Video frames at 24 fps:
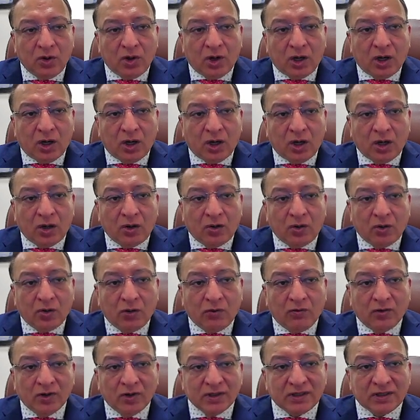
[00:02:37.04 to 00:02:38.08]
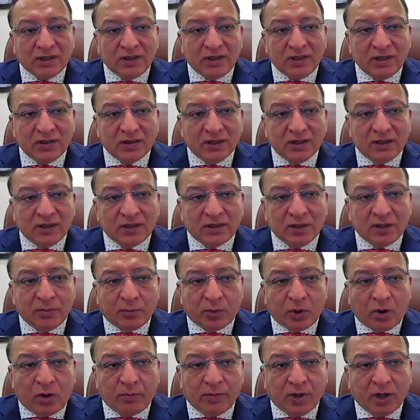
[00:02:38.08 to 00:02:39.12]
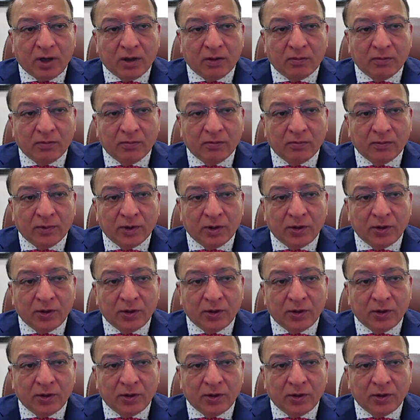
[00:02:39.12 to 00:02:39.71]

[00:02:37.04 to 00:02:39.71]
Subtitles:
Overseas, it's a problem.